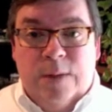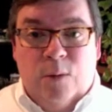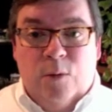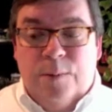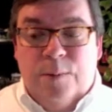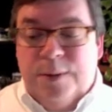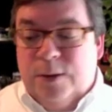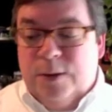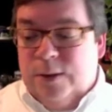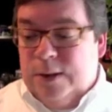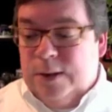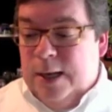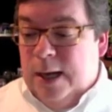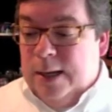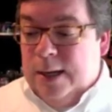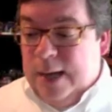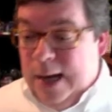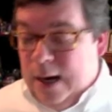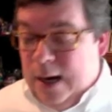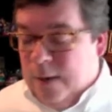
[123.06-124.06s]
we'll be doing that
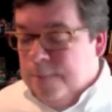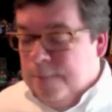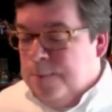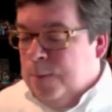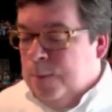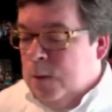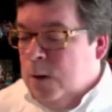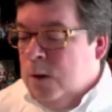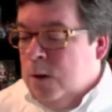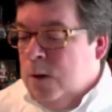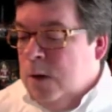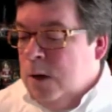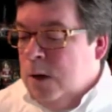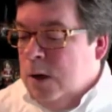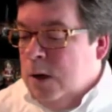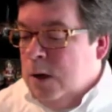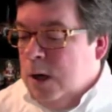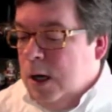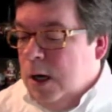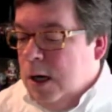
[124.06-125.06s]
now.
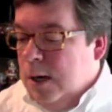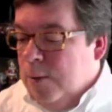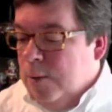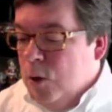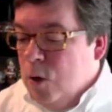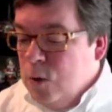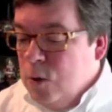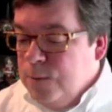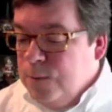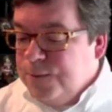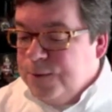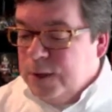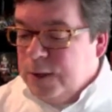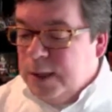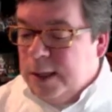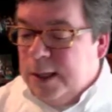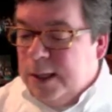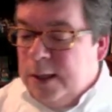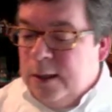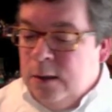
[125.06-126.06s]

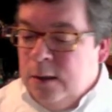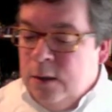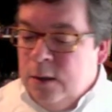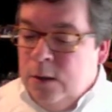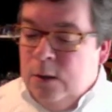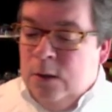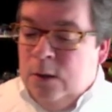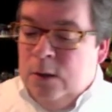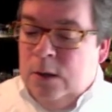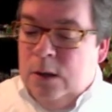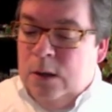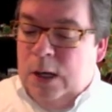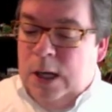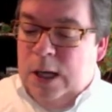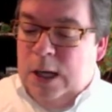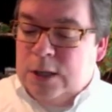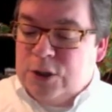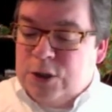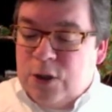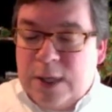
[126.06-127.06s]
Hopefully,
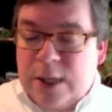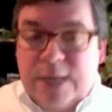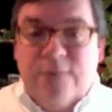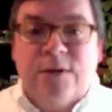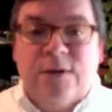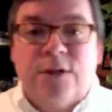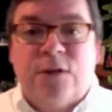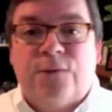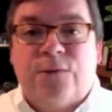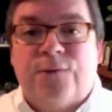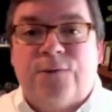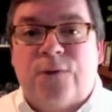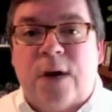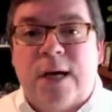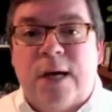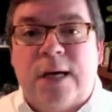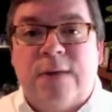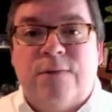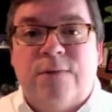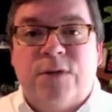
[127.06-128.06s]
so I'll give you until
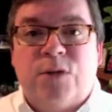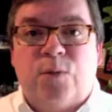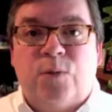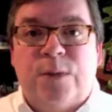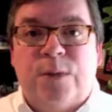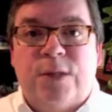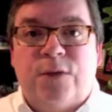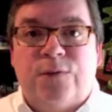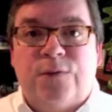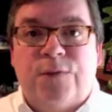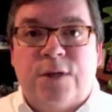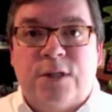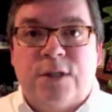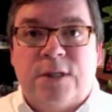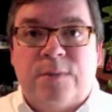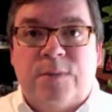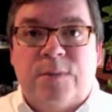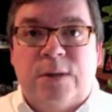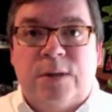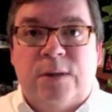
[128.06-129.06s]
Friday of this week to finish
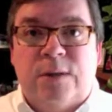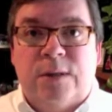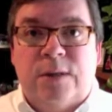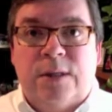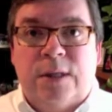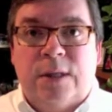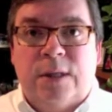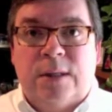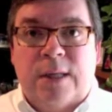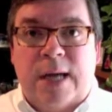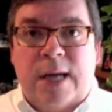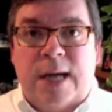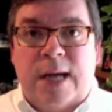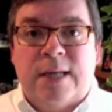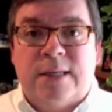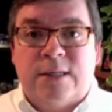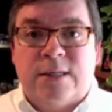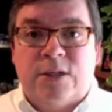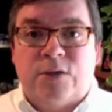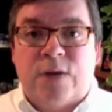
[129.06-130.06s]
up the
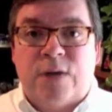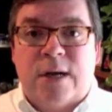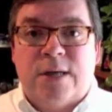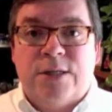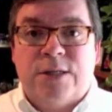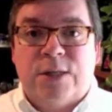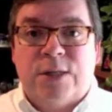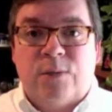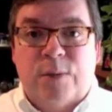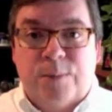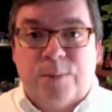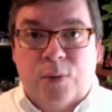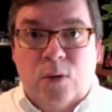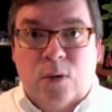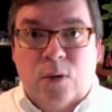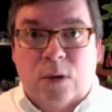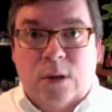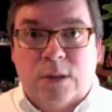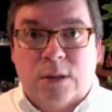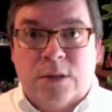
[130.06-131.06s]
content strategy
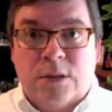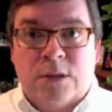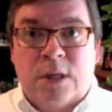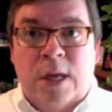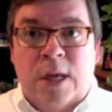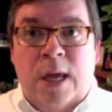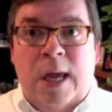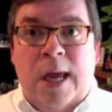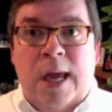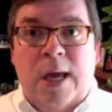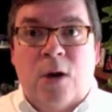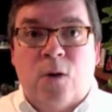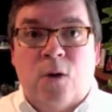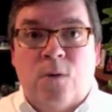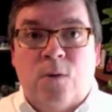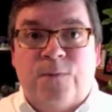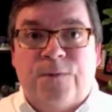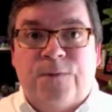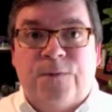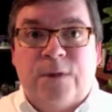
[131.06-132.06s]
reports, and
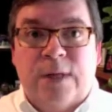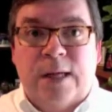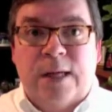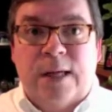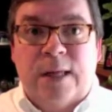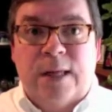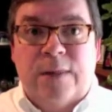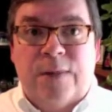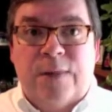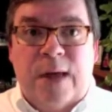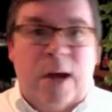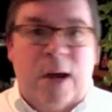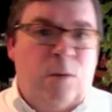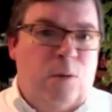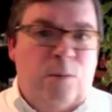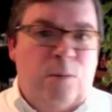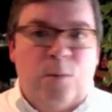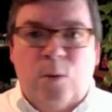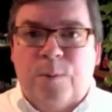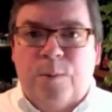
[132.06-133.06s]
hopefully that
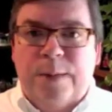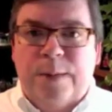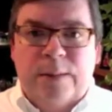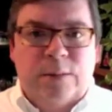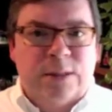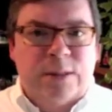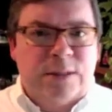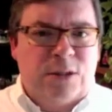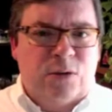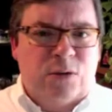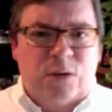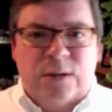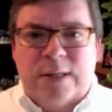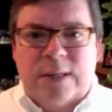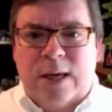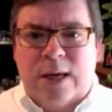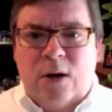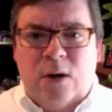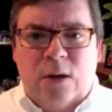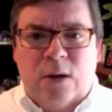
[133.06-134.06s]
we'll be able to sort
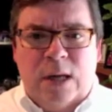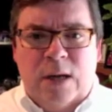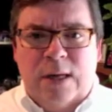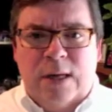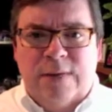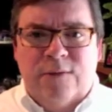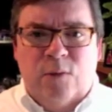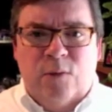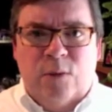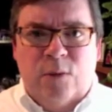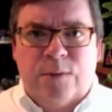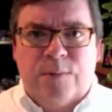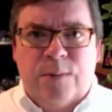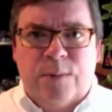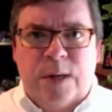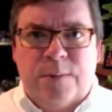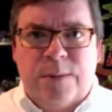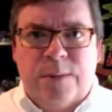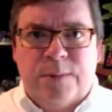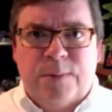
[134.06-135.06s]
that all out even with
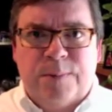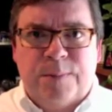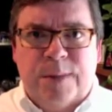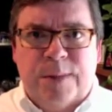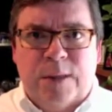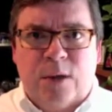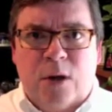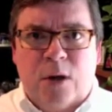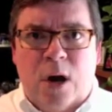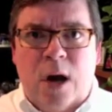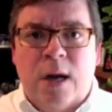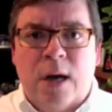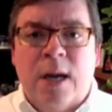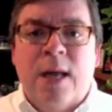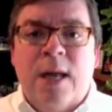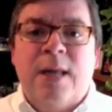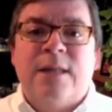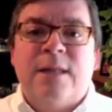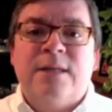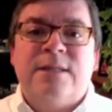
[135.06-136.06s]
people being gone.
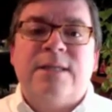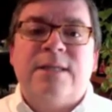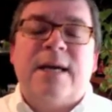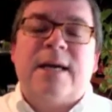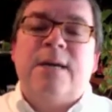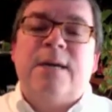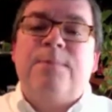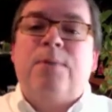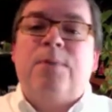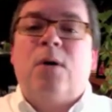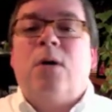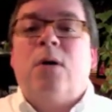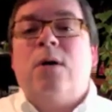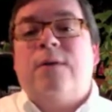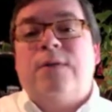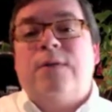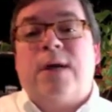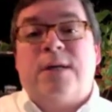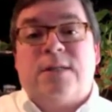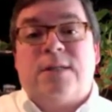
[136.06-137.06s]
The second part
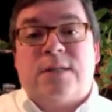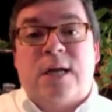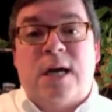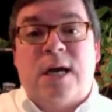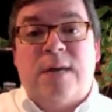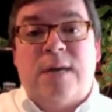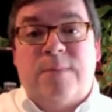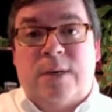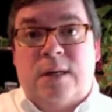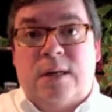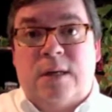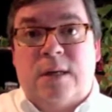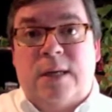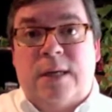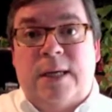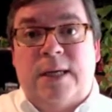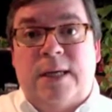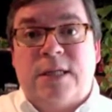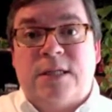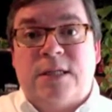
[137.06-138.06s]
of that assignment
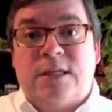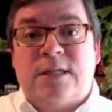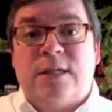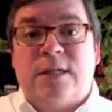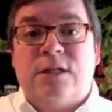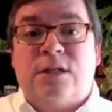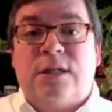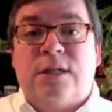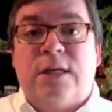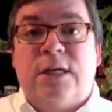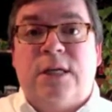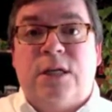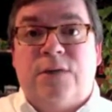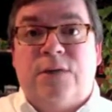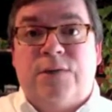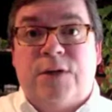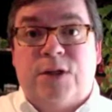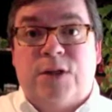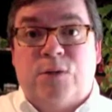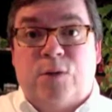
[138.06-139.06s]
is essentially
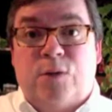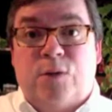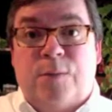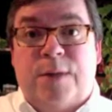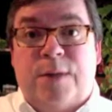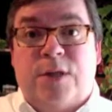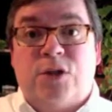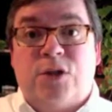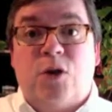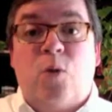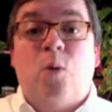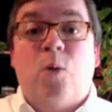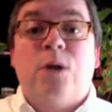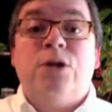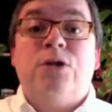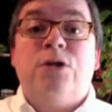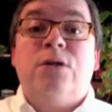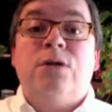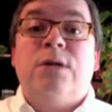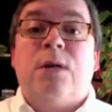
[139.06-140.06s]
individual. So
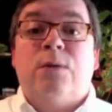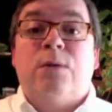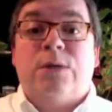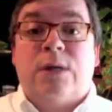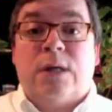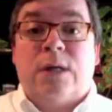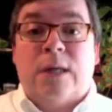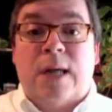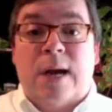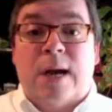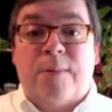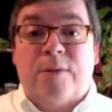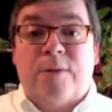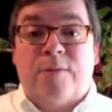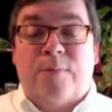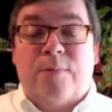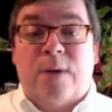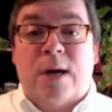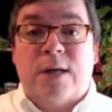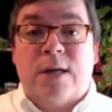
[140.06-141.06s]
once you're done with the
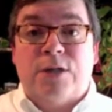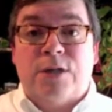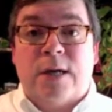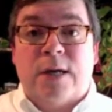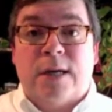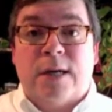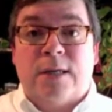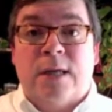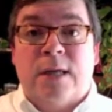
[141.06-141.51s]
collaborative project,